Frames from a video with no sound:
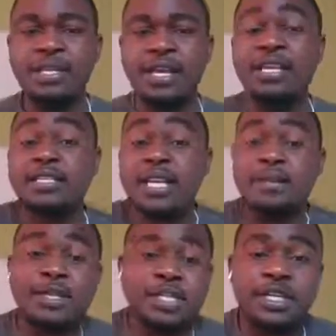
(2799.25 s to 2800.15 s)
and
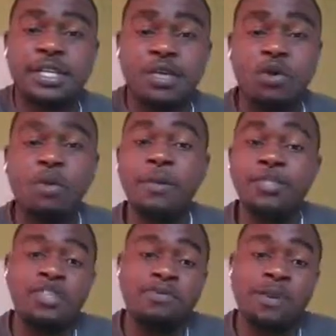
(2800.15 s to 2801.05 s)
establishing an
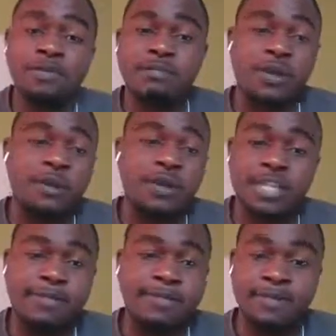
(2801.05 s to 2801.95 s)
OpenStreetMap Zimbabwe
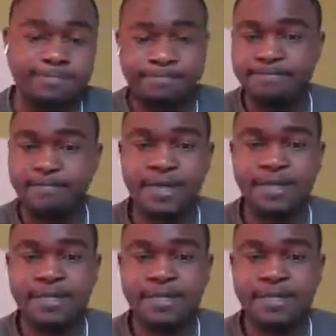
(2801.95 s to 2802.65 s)
chapter that